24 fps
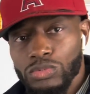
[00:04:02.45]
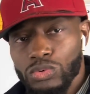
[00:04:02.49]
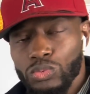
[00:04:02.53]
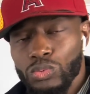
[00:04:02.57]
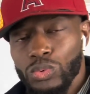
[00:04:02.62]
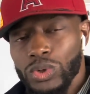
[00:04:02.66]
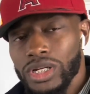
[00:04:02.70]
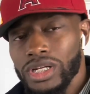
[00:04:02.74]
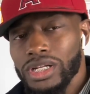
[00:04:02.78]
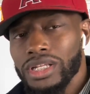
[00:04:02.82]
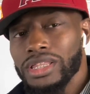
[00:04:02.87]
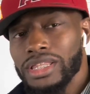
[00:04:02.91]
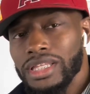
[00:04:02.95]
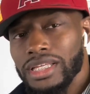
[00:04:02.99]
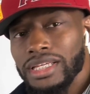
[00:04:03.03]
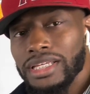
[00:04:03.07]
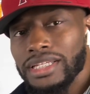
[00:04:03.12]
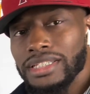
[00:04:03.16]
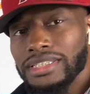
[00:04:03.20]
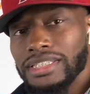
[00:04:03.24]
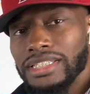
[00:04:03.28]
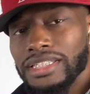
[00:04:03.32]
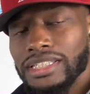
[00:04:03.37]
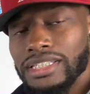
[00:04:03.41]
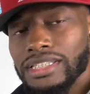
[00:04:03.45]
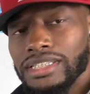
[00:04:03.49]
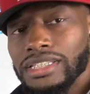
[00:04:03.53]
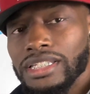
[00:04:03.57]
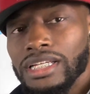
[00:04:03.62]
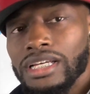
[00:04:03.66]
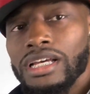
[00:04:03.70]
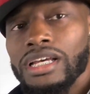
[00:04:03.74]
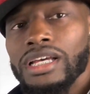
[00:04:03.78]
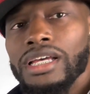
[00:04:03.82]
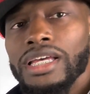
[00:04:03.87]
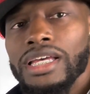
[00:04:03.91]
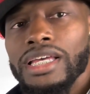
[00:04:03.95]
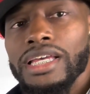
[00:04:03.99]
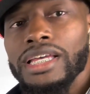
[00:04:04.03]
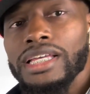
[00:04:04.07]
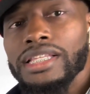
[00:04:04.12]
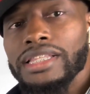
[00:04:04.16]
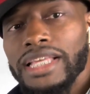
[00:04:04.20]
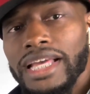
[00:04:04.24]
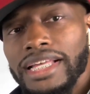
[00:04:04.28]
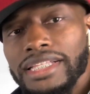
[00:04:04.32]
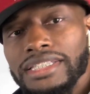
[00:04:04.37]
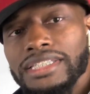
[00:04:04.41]
One of the things is
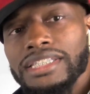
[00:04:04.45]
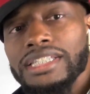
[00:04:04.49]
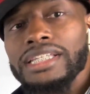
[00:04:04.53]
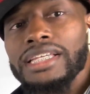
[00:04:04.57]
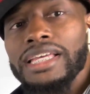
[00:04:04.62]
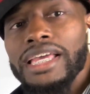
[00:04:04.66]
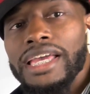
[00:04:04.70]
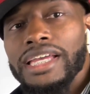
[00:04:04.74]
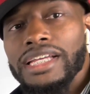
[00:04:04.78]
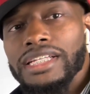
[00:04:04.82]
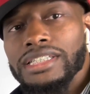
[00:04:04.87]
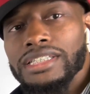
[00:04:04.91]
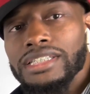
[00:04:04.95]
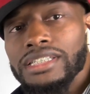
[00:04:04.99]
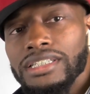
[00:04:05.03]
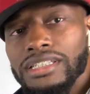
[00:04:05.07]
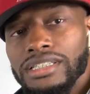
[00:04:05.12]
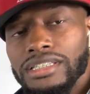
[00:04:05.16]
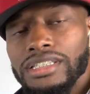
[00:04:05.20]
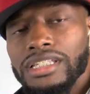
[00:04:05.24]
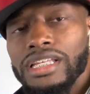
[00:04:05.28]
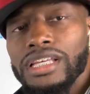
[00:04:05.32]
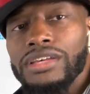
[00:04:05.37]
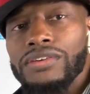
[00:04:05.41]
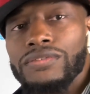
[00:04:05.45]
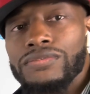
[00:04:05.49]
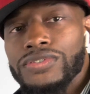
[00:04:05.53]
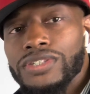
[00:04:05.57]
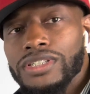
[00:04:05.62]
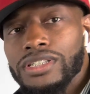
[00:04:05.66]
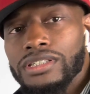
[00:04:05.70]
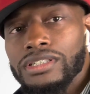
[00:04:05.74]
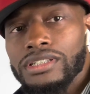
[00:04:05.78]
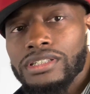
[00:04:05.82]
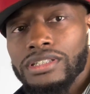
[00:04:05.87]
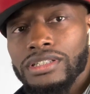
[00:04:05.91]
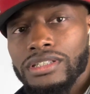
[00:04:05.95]
that TH, tenths.